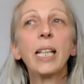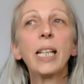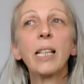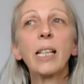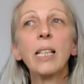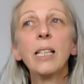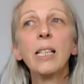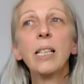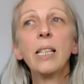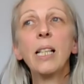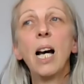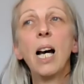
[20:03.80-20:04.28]
they
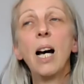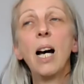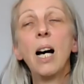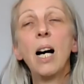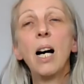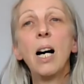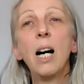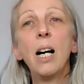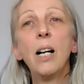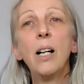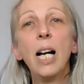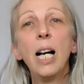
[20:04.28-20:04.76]
can,
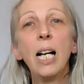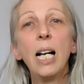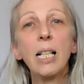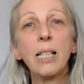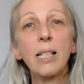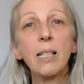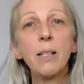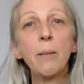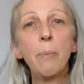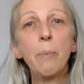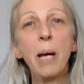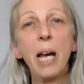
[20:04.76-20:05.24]

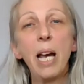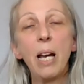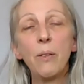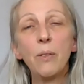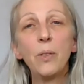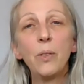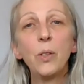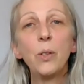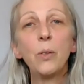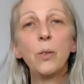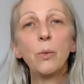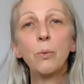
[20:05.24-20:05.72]
as a
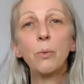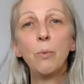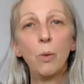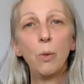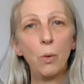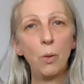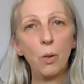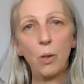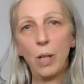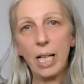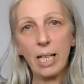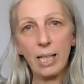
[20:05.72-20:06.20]
parent,
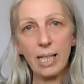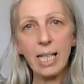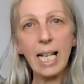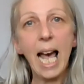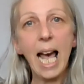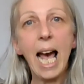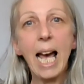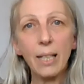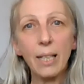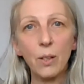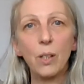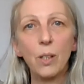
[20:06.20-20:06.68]
or as an
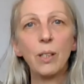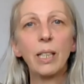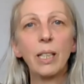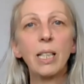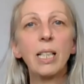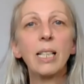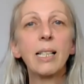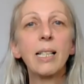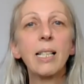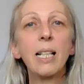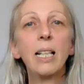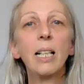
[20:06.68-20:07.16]
adult,
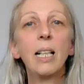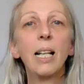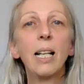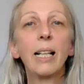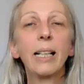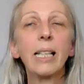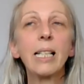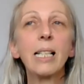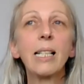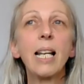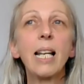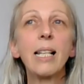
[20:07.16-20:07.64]
let's say
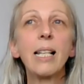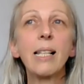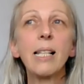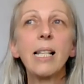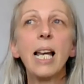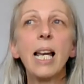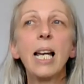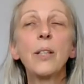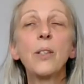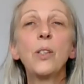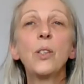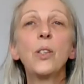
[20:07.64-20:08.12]
like this, as
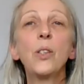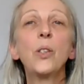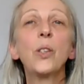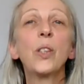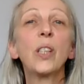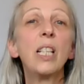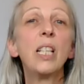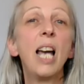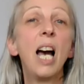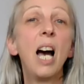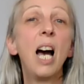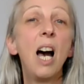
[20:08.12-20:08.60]
an adult, you
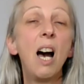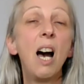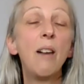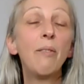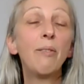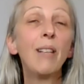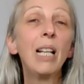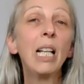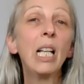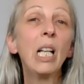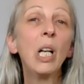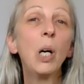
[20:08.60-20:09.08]
can
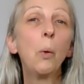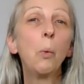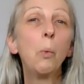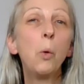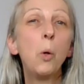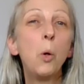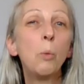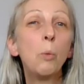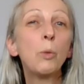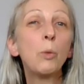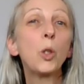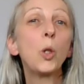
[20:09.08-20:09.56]
have
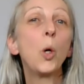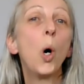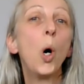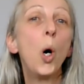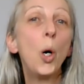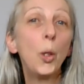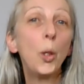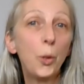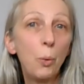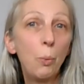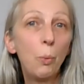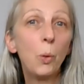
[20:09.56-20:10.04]
warm to
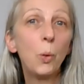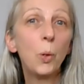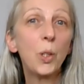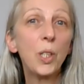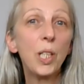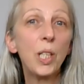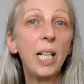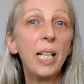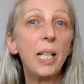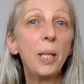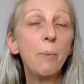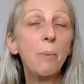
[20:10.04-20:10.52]
hot
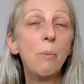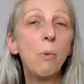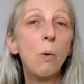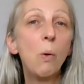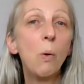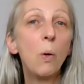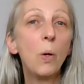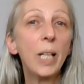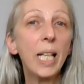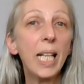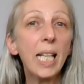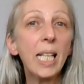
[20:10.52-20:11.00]
water in the
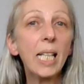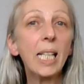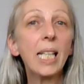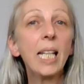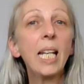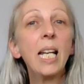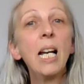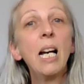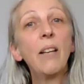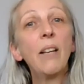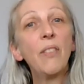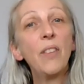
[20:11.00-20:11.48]
morning.
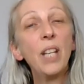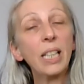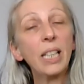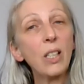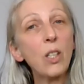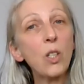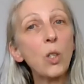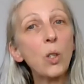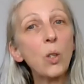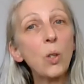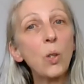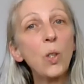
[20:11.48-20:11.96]

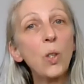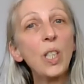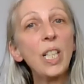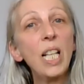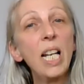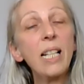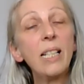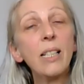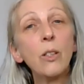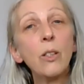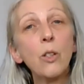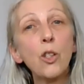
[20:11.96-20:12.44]
That's good.
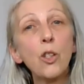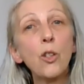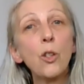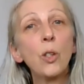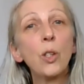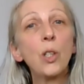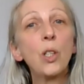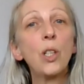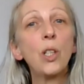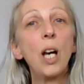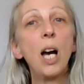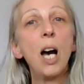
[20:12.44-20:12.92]
And you
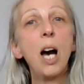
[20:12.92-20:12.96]
should